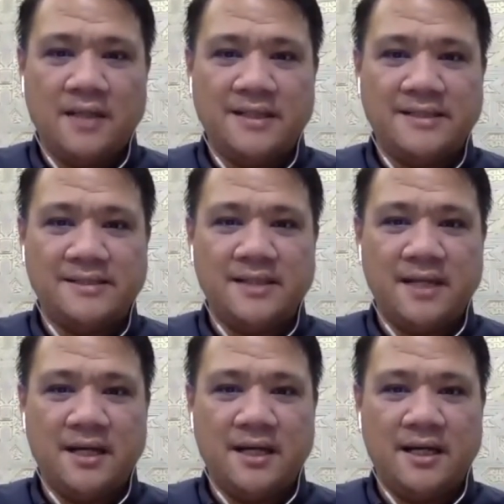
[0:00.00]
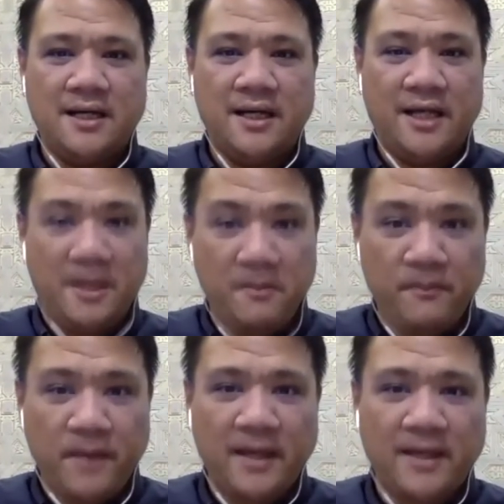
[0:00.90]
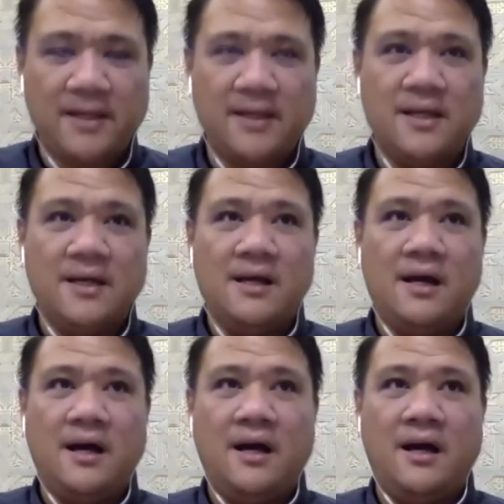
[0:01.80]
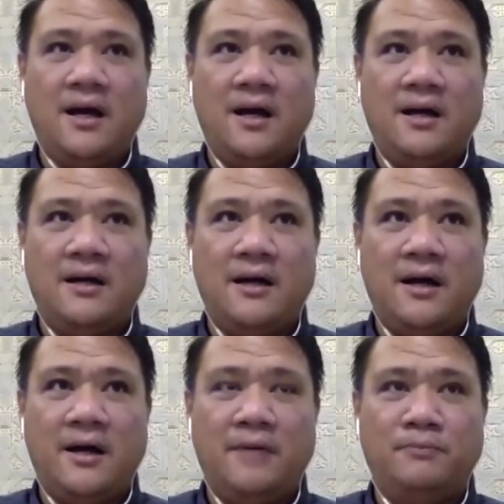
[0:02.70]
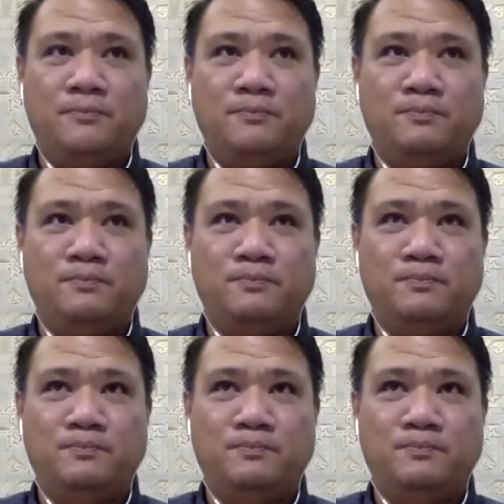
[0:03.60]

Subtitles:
this impact uh, um,